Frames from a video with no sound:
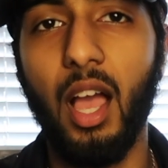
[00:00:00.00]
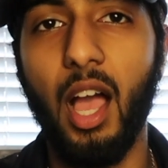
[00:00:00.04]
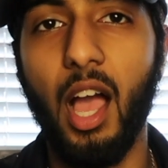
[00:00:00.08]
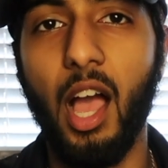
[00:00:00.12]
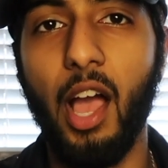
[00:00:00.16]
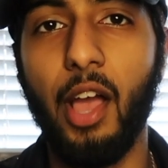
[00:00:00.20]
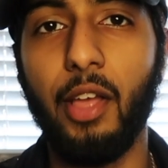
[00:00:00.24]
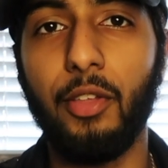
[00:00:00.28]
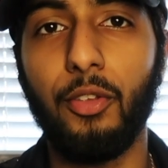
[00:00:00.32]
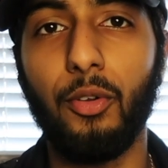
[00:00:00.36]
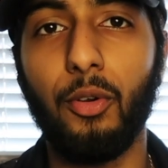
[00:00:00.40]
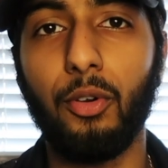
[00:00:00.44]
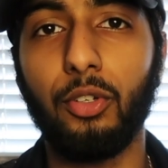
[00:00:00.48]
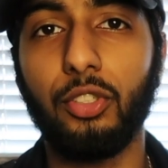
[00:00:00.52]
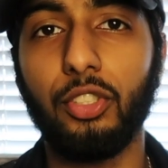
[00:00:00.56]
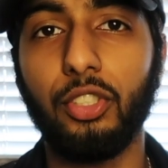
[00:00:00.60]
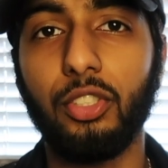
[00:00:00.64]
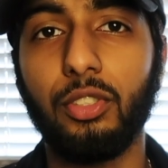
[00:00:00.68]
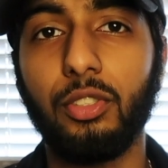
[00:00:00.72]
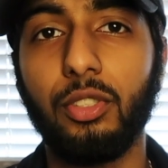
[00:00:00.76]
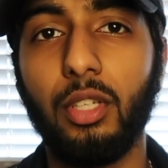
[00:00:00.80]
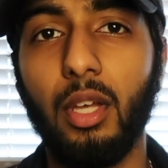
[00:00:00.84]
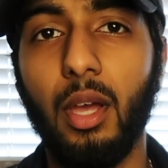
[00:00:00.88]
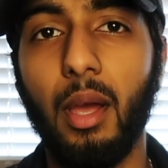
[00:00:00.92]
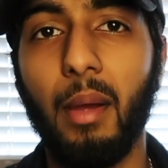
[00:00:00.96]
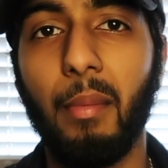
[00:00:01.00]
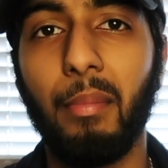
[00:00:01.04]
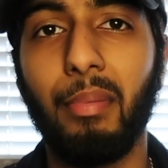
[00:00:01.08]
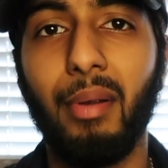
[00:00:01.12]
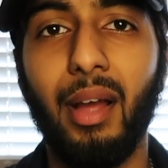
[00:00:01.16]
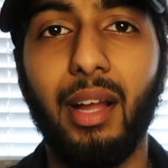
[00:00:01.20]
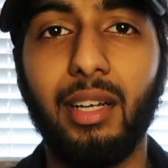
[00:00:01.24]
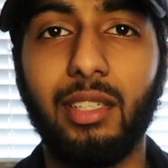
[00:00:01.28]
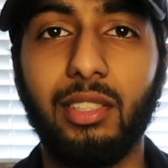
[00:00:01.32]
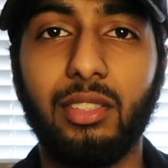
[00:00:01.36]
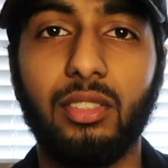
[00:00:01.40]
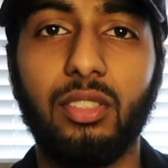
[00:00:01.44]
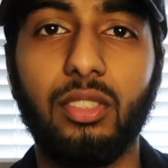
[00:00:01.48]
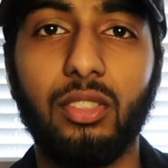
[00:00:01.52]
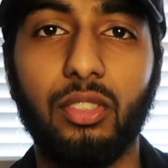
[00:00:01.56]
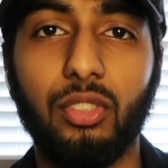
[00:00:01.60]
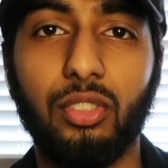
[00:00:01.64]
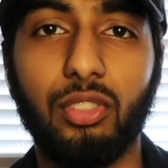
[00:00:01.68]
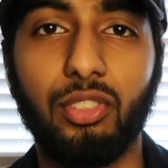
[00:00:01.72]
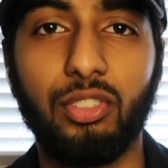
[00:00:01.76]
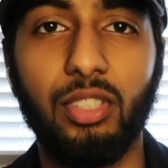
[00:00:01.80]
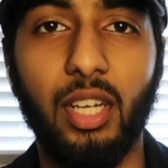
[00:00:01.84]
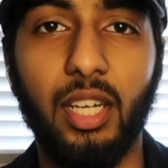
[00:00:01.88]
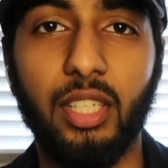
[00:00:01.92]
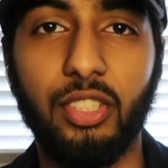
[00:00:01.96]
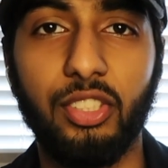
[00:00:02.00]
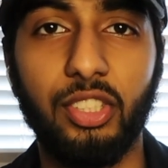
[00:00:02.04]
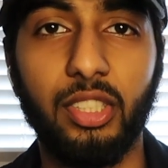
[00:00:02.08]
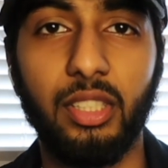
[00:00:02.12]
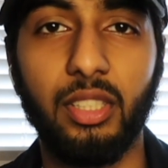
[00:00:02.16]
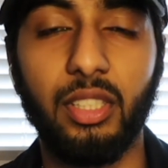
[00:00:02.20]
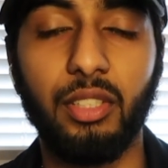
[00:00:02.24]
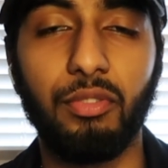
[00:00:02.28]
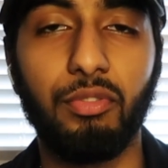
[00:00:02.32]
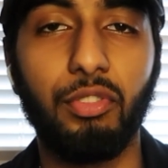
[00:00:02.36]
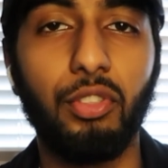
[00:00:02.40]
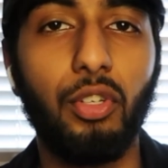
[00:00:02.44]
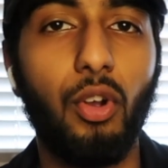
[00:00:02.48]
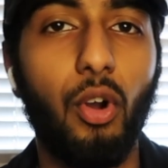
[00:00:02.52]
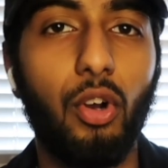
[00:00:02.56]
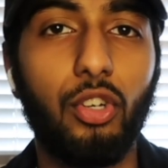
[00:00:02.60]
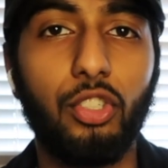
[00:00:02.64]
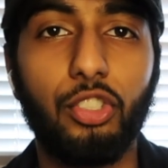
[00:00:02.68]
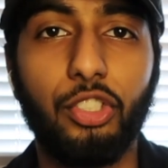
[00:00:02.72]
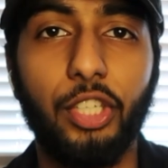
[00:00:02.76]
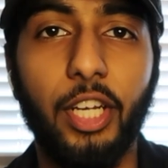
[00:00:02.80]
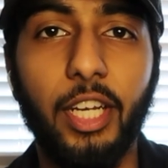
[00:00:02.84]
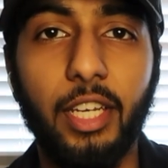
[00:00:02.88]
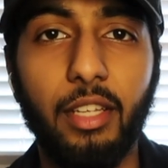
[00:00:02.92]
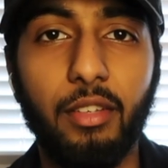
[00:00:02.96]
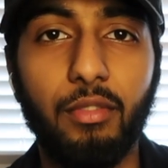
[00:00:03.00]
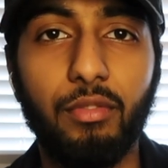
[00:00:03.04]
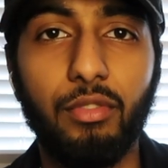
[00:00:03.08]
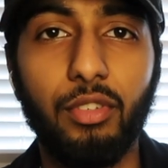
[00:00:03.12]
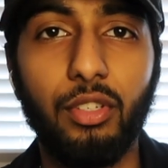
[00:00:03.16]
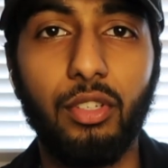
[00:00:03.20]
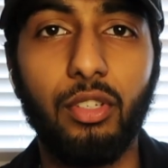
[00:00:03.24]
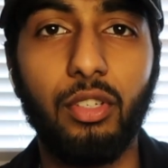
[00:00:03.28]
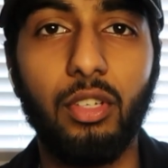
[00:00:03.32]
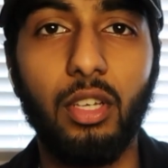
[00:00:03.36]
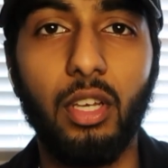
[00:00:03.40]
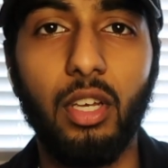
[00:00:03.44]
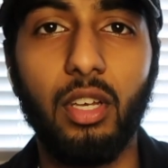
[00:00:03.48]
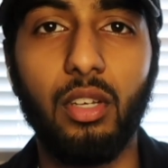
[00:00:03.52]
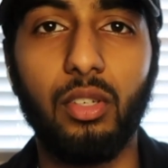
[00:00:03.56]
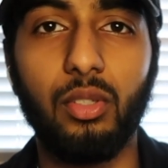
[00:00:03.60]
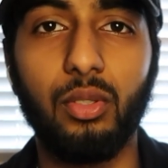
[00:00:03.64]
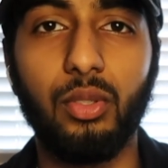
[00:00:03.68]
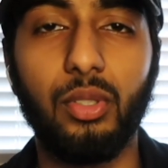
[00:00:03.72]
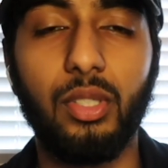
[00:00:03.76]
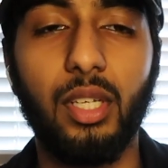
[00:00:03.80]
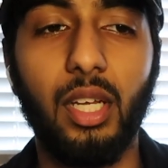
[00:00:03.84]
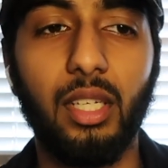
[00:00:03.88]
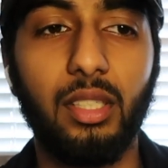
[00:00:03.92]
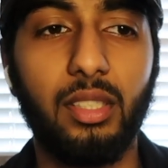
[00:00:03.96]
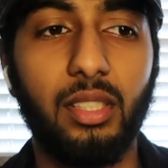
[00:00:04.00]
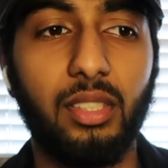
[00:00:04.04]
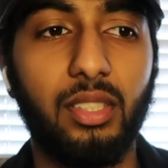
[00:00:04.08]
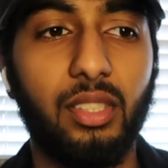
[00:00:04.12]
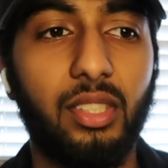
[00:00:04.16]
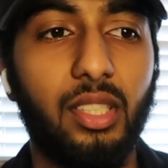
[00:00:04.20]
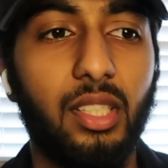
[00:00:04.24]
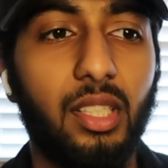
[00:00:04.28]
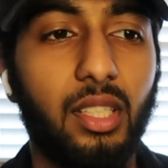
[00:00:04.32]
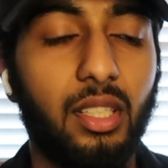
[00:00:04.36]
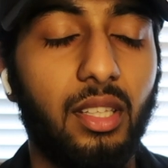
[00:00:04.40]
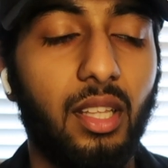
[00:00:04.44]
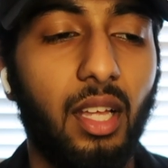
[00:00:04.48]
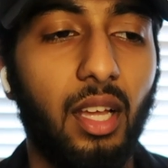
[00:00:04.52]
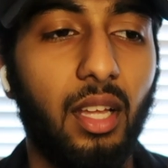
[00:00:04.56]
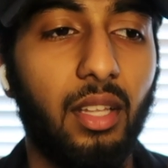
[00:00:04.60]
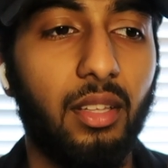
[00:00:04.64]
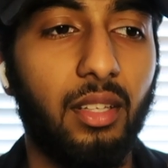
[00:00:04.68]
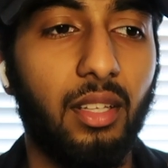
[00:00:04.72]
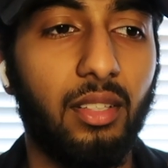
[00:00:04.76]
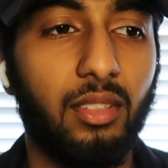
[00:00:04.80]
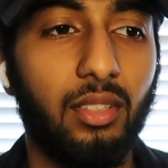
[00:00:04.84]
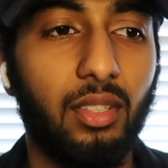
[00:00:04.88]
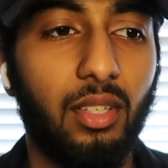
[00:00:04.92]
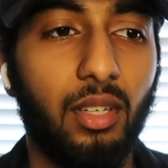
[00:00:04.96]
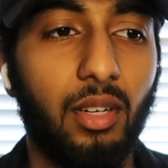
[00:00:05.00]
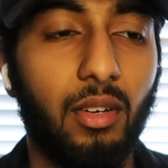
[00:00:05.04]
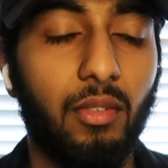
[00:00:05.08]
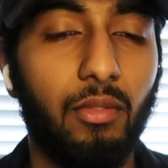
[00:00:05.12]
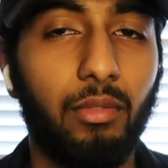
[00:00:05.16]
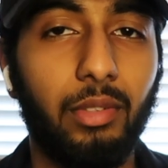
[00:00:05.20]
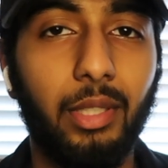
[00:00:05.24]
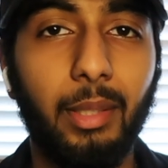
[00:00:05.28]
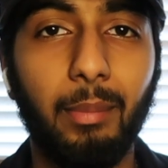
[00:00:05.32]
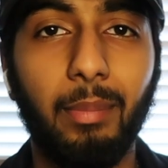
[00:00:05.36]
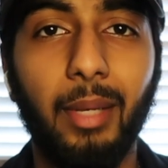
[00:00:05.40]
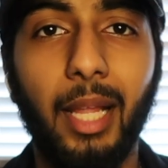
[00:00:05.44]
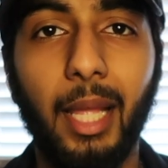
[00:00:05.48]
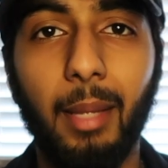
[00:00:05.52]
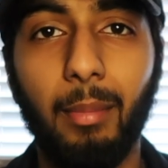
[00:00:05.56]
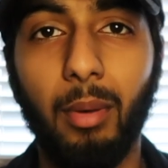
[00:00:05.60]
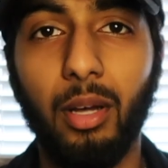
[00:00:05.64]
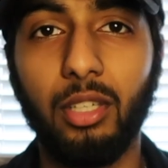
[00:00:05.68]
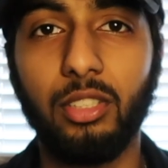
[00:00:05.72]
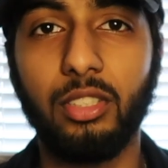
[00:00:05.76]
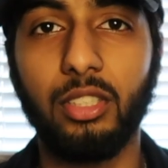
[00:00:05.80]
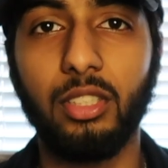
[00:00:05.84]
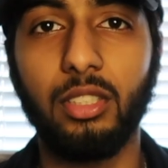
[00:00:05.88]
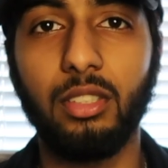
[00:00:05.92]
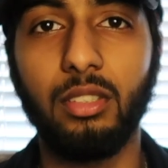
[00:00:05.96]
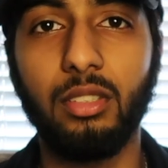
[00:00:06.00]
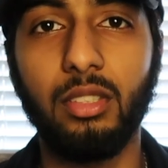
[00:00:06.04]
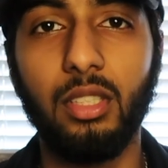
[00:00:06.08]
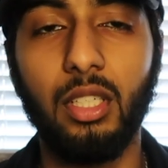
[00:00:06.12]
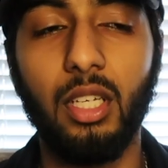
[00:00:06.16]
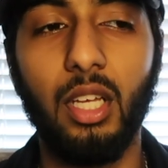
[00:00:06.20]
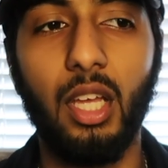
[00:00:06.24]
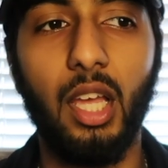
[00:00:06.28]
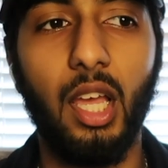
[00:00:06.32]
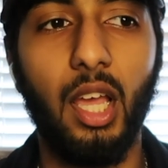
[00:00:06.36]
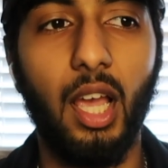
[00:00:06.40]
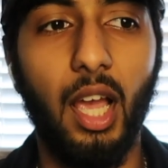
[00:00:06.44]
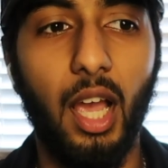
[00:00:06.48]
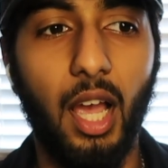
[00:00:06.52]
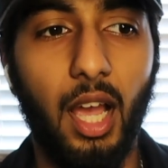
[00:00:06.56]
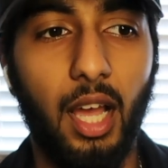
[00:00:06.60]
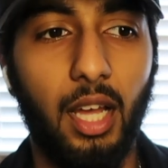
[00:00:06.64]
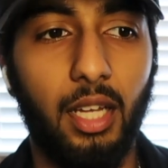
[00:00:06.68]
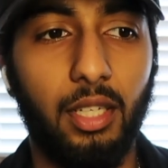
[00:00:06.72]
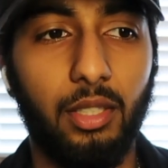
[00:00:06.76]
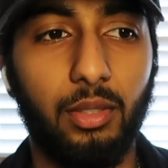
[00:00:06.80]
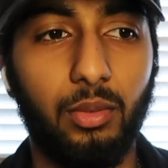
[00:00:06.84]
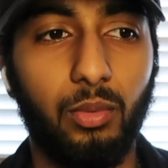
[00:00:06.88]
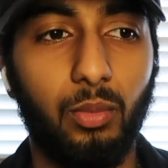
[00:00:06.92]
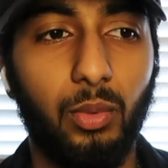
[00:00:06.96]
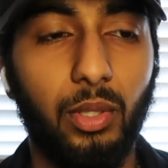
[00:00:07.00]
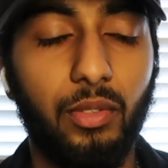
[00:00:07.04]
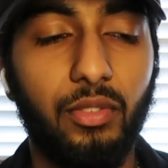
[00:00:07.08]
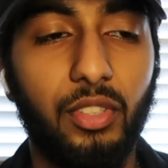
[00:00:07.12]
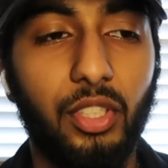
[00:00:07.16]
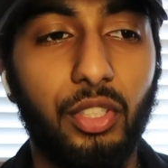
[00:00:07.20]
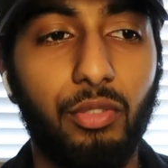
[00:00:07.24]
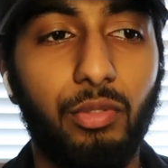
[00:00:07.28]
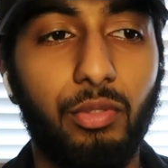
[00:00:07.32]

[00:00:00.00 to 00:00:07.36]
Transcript: and you're just practicing your strategy. If you go on TradingView, you get to see that there's a replay button, and with this